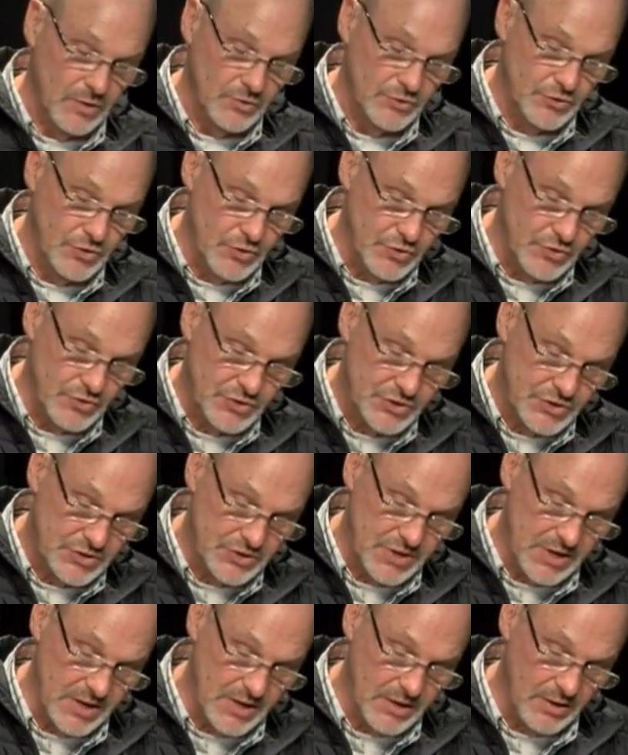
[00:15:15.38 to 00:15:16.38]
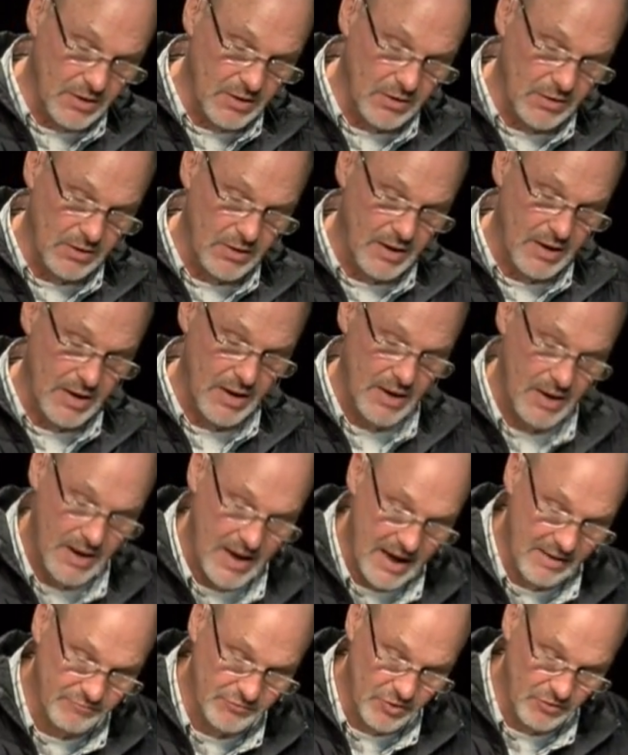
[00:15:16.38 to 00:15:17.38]
Do you still
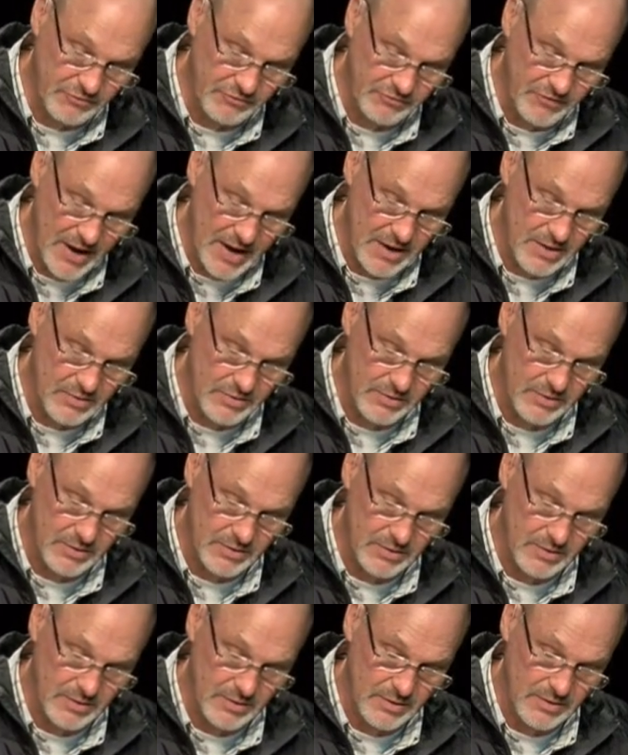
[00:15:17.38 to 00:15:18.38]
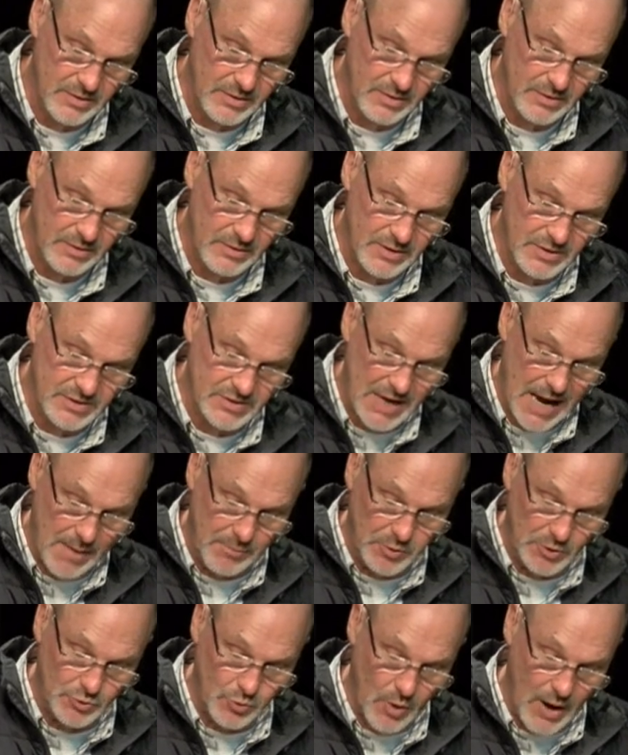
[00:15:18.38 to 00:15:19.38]
have no faith?" The
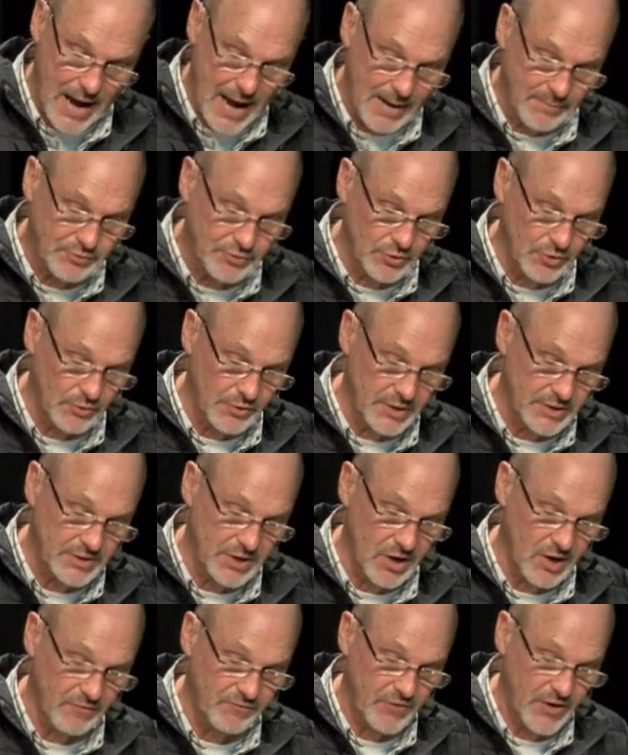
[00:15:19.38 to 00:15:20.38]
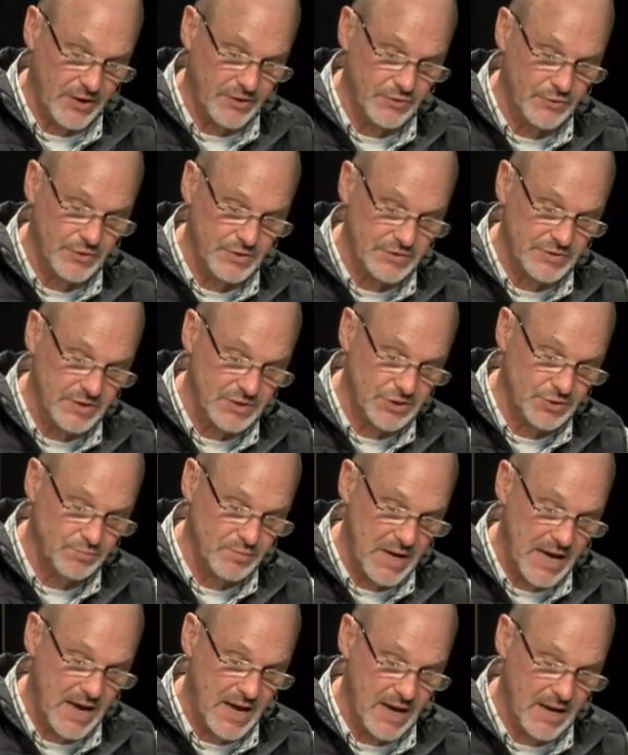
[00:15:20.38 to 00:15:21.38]
disciples were absolutely terrified. Who is this
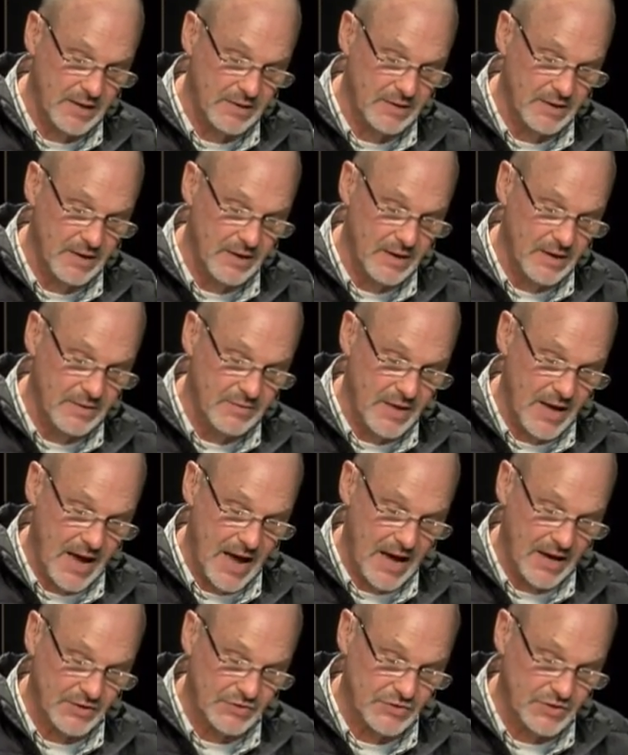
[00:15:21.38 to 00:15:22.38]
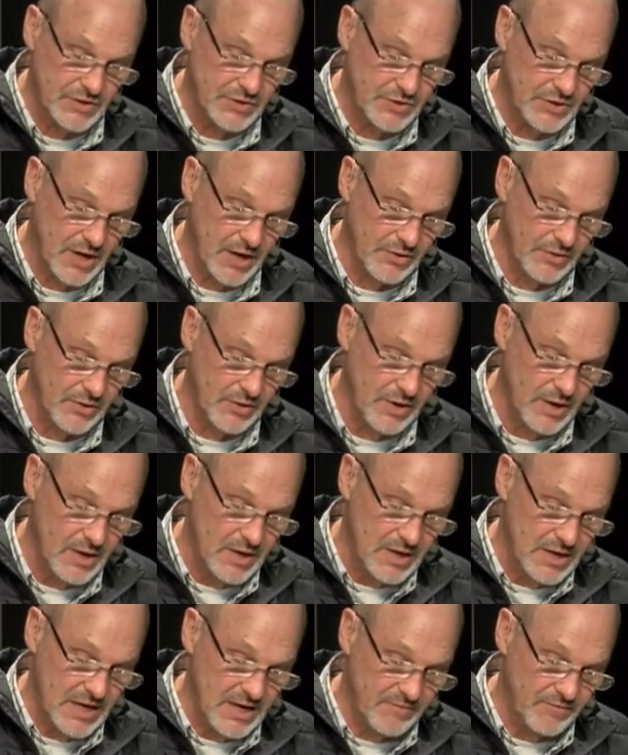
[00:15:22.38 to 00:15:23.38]
man? They asked each other.
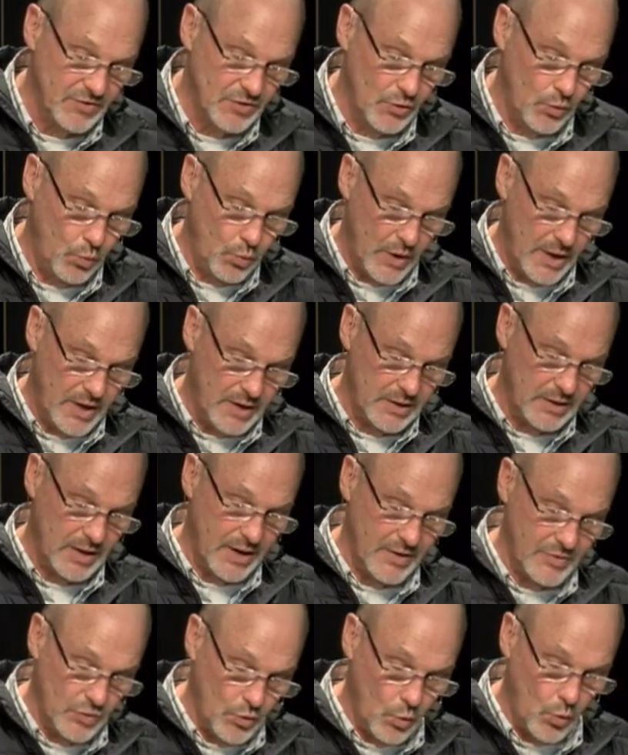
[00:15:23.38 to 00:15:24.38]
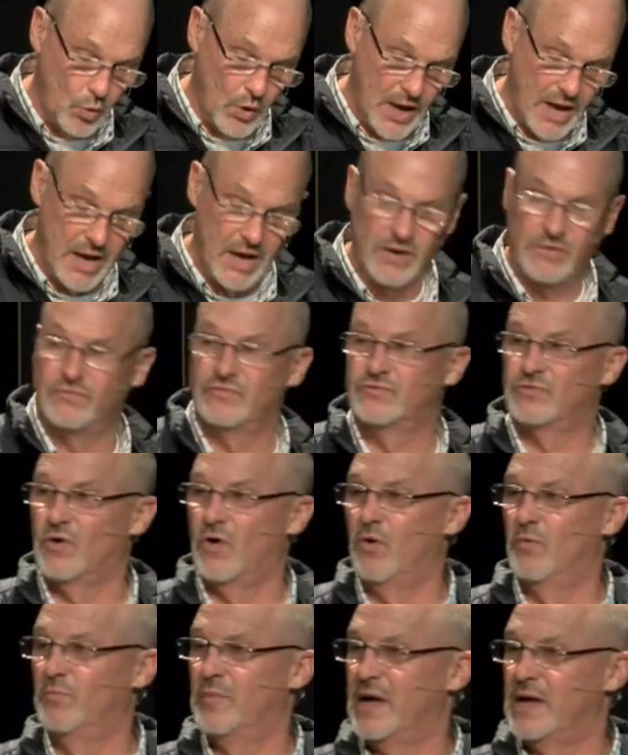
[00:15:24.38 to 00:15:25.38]
Even the wind and the waves
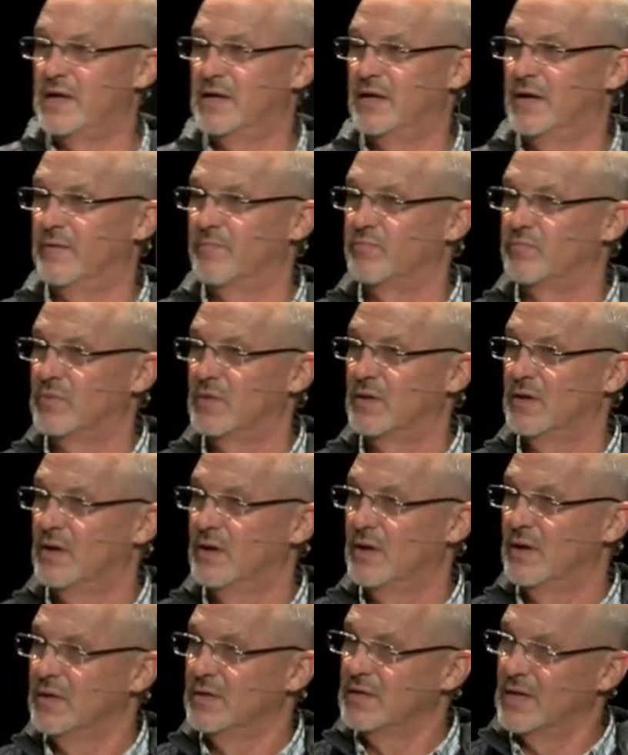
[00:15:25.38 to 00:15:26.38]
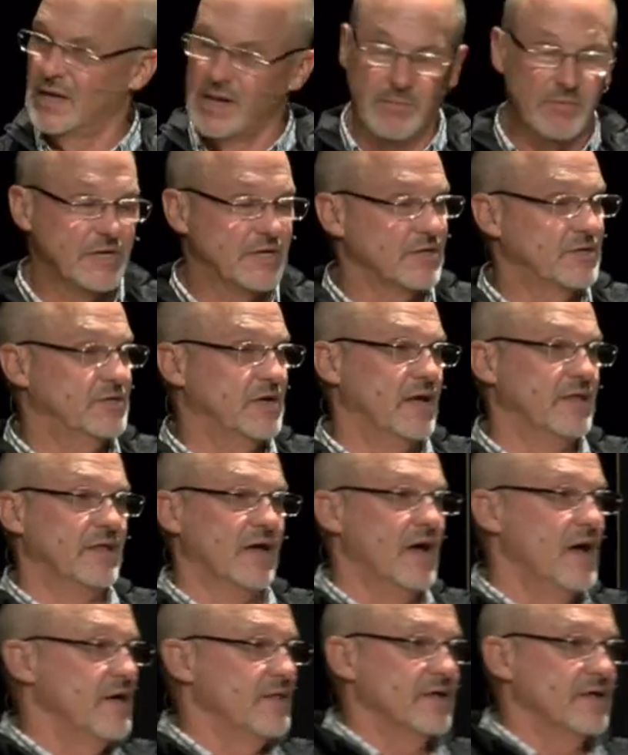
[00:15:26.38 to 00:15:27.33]
obey him. Now let me just say that